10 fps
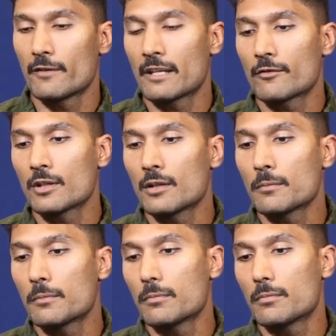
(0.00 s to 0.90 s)
whenever
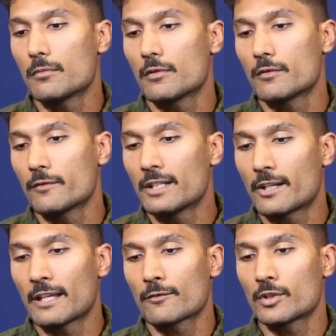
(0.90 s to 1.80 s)
we
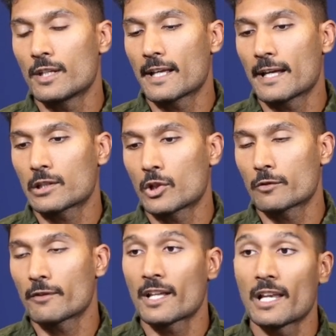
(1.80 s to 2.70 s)
train for the
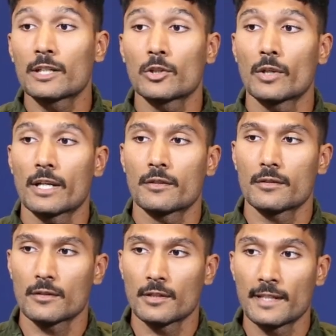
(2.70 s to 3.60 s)
decathlon, when I like to look at
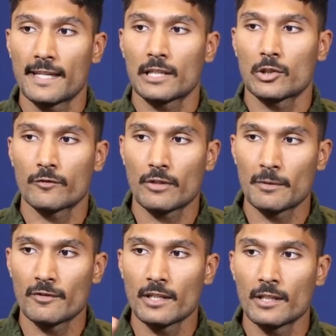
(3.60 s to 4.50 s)
the decathlon
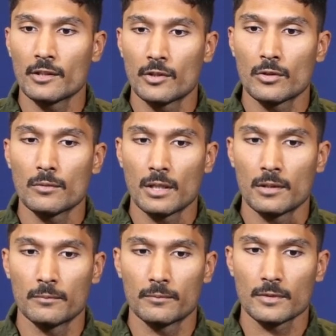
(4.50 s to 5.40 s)
from a very, you know,
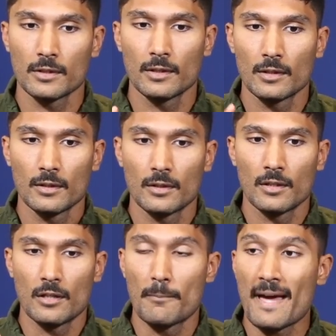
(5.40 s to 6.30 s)
um,
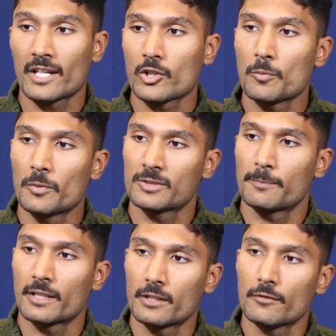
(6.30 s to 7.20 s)
macro
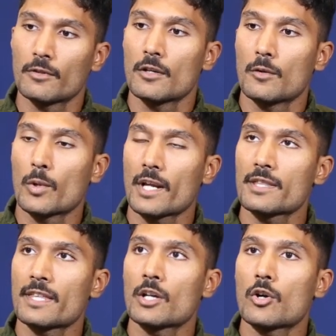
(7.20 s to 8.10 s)
perspective, what I
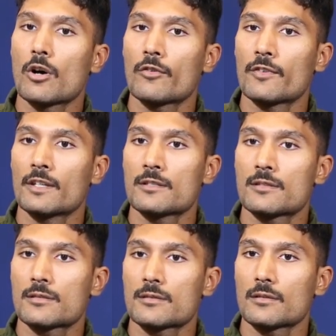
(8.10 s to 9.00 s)
think of is